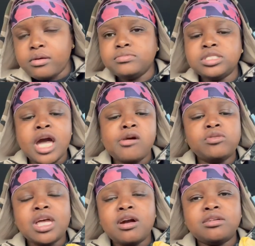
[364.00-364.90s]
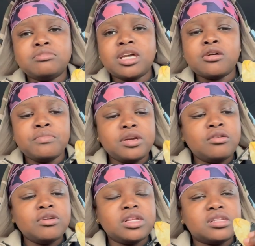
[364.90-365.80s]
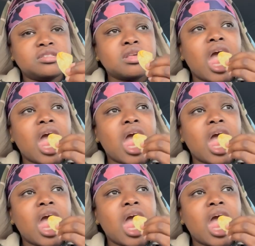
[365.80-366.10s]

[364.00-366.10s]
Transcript: Yeah, when y'all come to Taco Bell, don't get this.